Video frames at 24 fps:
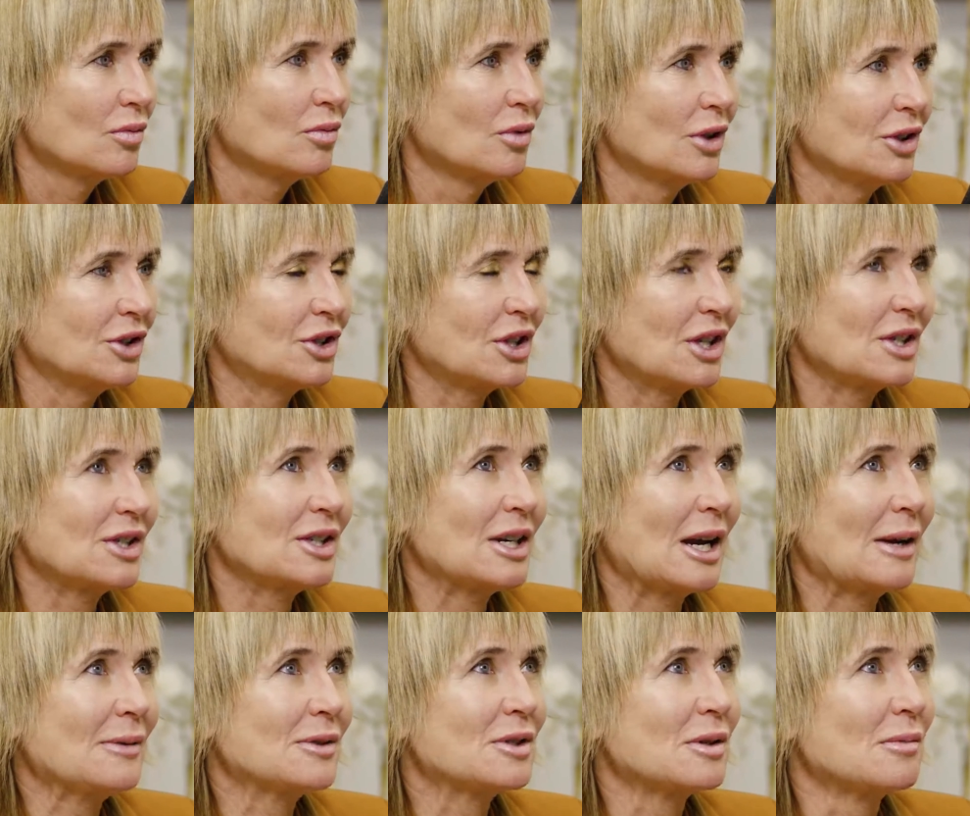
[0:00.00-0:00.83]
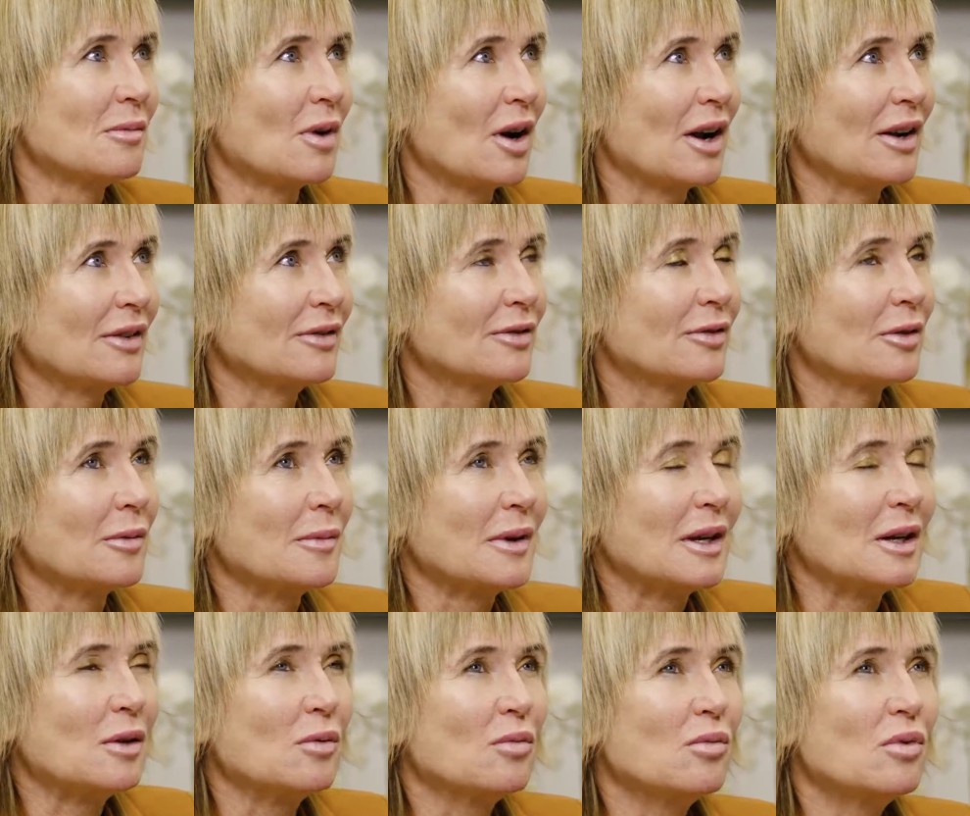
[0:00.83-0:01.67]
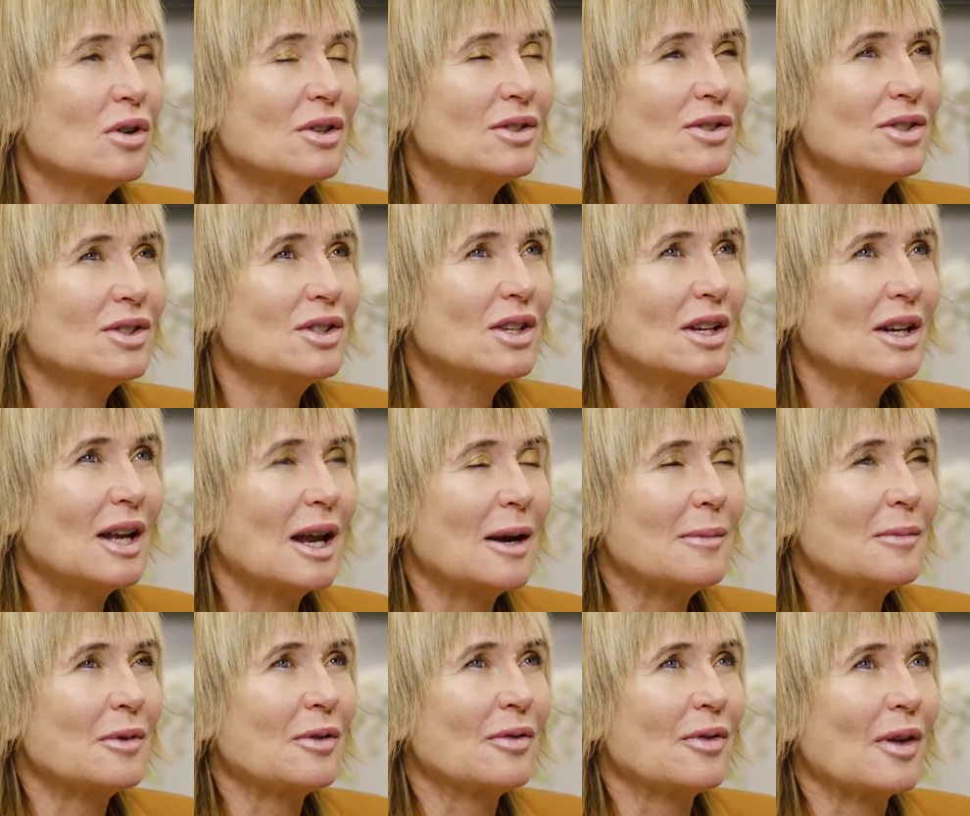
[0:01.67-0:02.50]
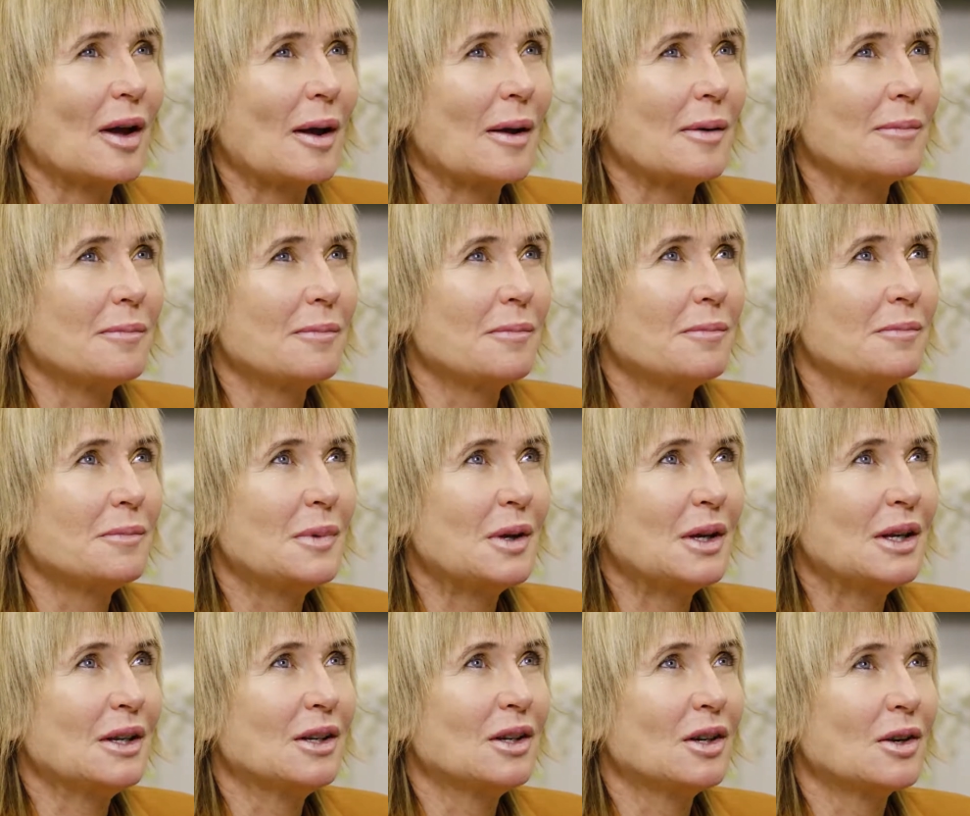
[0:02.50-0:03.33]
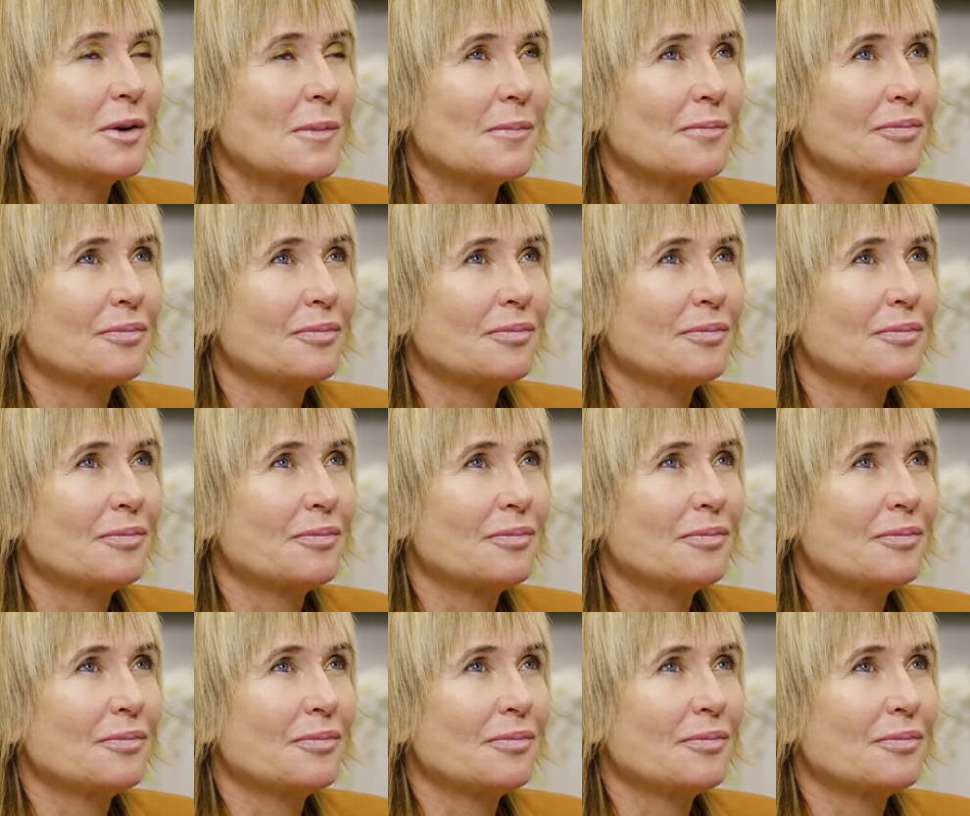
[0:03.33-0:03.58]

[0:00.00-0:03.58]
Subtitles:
What just came to mind for me, what's the name of that big